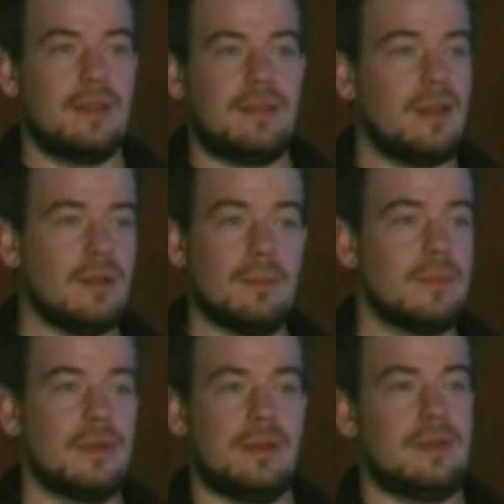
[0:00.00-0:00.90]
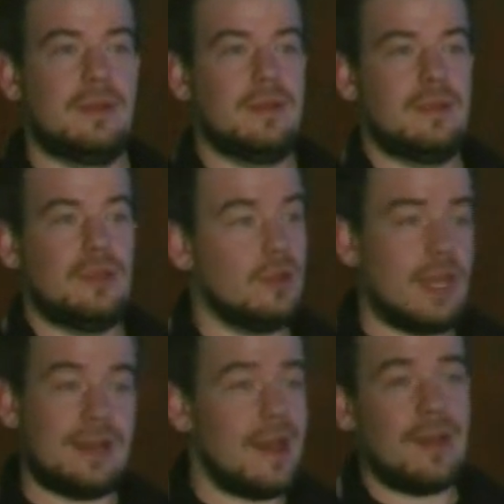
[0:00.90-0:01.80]
Tell them. You'll
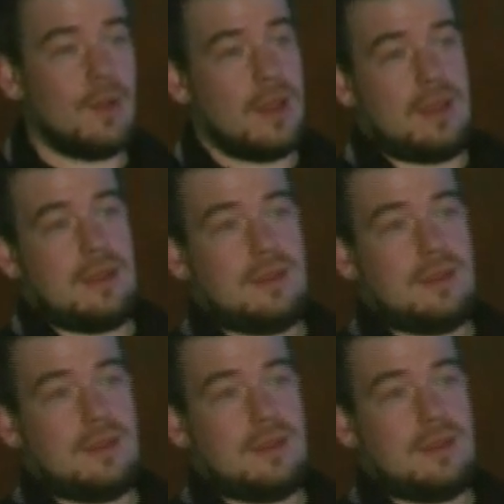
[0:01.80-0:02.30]
get it anyway.